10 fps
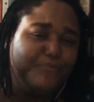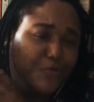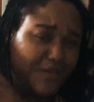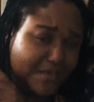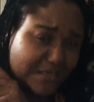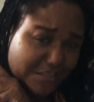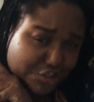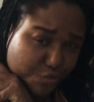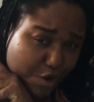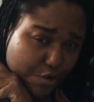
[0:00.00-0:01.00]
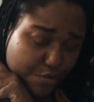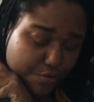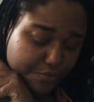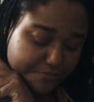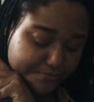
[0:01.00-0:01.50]
you can
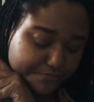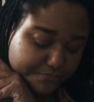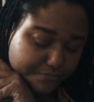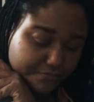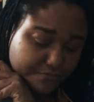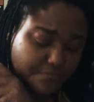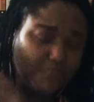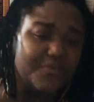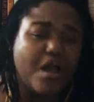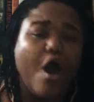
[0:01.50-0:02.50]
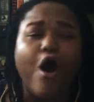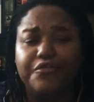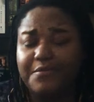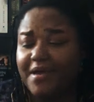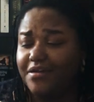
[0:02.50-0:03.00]
control
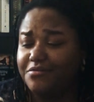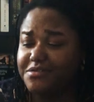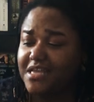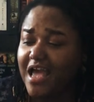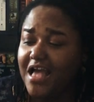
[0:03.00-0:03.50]
all the metals.